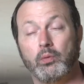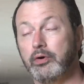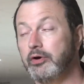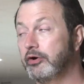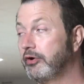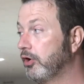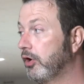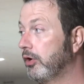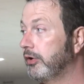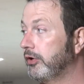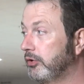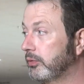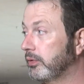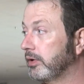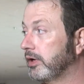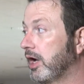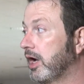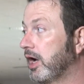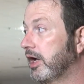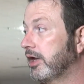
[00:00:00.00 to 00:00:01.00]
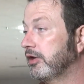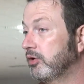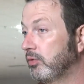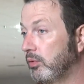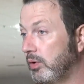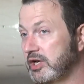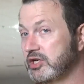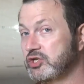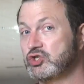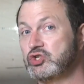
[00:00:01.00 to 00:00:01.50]
when you're going to a con,
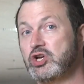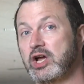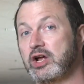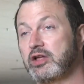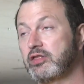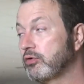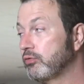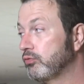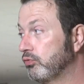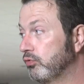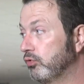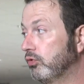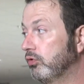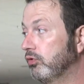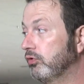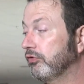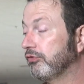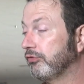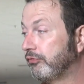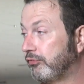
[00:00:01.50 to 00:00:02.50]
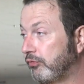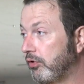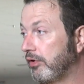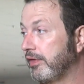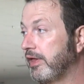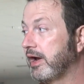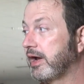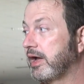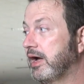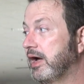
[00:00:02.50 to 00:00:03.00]
you want to check the rules
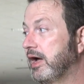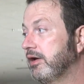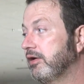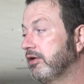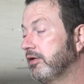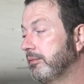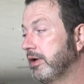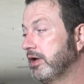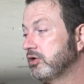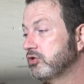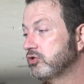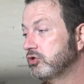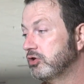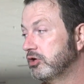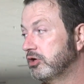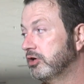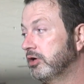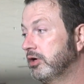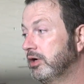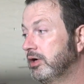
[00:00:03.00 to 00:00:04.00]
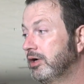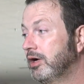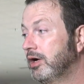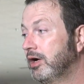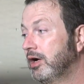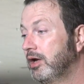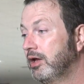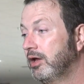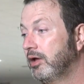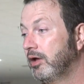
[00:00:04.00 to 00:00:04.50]
for that con to make sure
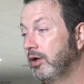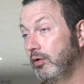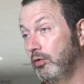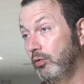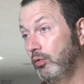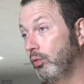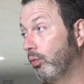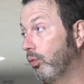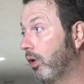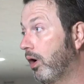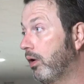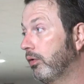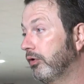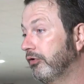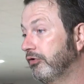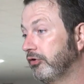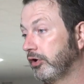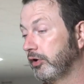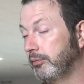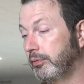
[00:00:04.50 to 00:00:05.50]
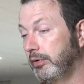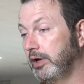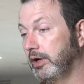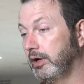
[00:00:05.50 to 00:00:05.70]
what ones you could